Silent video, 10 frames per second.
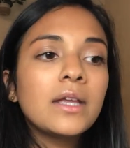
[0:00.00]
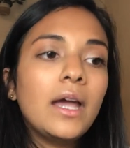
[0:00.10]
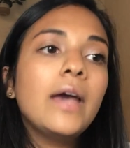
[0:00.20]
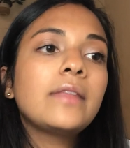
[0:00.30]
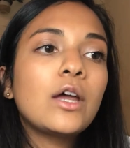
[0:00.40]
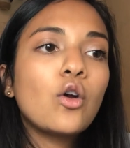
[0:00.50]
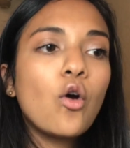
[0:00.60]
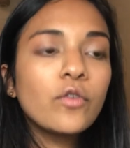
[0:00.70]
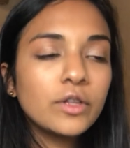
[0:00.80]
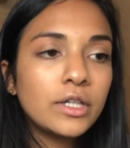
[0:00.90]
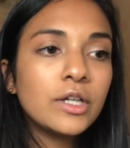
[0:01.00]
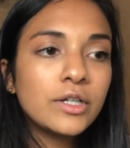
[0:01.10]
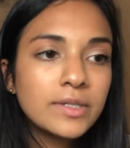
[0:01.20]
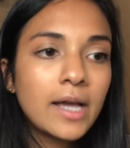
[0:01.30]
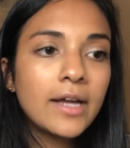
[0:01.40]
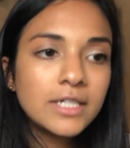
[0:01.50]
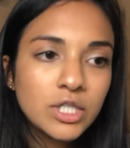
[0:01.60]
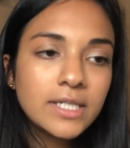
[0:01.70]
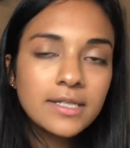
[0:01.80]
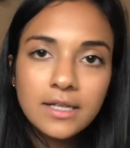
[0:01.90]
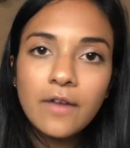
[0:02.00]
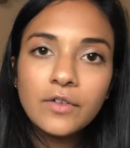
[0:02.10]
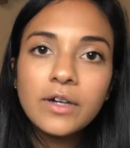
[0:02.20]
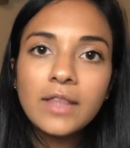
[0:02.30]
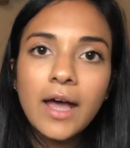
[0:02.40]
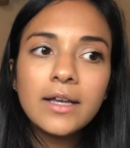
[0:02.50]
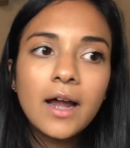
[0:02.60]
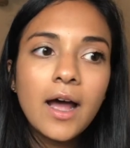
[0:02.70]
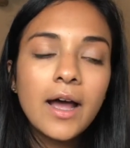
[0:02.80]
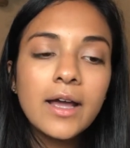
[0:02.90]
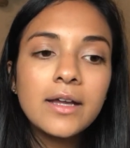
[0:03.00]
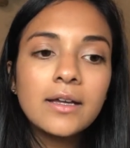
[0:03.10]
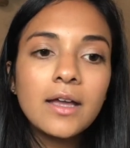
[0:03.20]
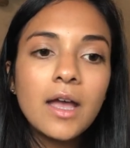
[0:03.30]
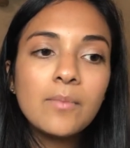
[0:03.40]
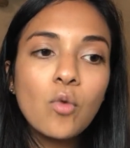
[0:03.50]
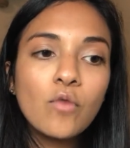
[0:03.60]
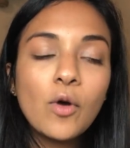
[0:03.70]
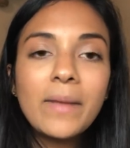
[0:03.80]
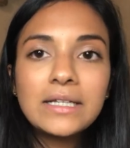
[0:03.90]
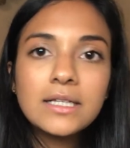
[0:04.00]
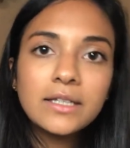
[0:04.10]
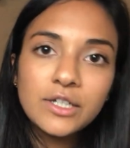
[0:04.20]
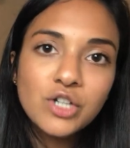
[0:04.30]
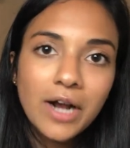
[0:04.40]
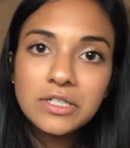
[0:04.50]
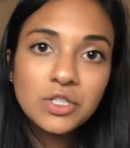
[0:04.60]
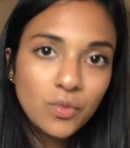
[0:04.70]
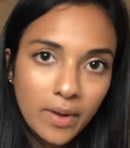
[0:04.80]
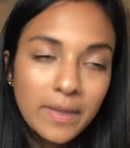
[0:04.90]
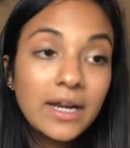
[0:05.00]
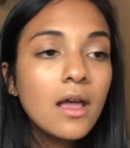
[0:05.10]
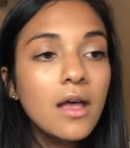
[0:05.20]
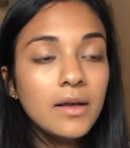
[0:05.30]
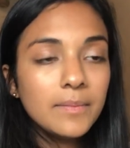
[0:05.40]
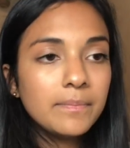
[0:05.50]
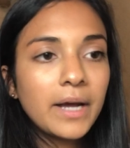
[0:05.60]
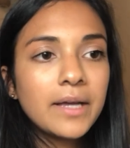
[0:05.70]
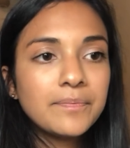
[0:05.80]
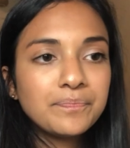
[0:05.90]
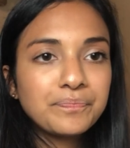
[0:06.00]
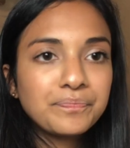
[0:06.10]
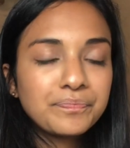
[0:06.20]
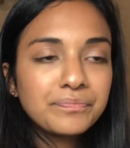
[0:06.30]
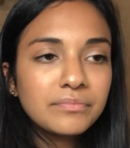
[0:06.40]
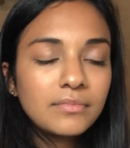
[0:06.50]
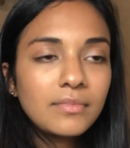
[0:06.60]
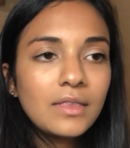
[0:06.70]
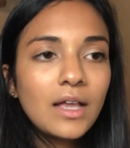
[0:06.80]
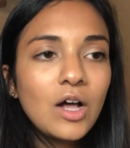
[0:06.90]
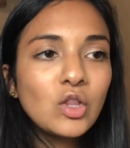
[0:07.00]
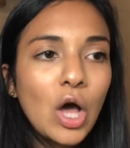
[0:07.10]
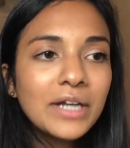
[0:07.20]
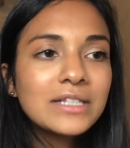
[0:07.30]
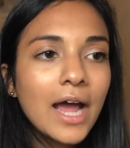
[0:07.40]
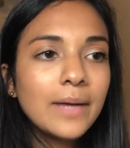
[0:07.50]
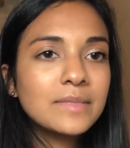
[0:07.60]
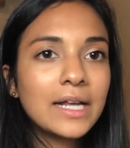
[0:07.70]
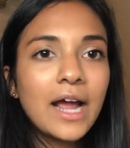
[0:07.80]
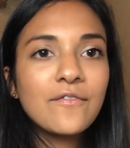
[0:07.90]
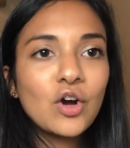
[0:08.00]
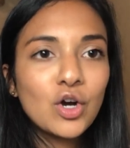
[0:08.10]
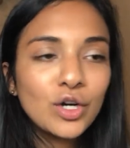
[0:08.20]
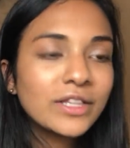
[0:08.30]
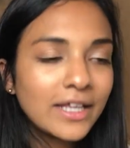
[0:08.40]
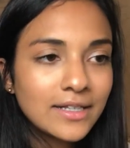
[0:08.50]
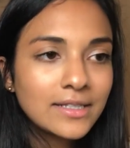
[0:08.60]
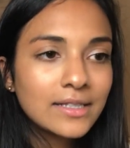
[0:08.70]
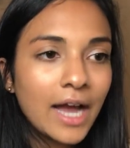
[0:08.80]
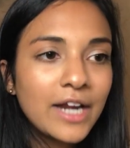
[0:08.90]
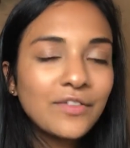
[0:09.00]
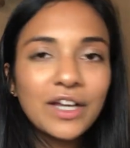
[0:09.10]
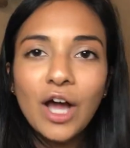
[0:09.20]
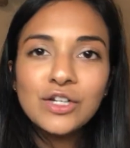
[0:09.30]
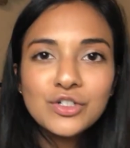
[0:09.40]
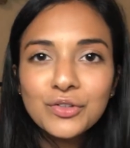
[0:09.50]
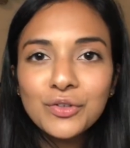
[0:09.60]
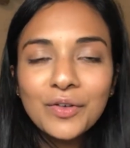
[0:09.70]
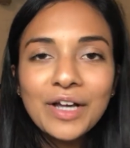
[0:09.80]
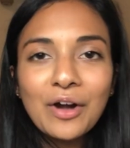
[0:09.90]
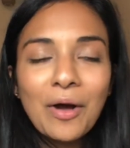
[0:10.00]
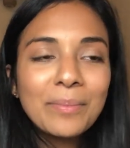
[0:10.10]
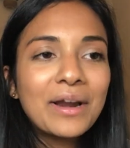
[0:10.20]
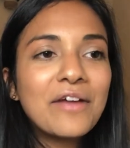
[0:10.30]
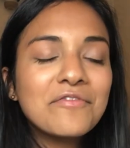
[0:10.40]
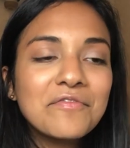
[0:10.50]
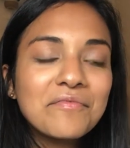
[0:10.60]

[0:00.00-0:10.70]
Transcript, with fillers: And then over the years kind of just discovered that I am more romantically attracted to women. But a lot of times, and I've heard this kind of like under the radar, but I've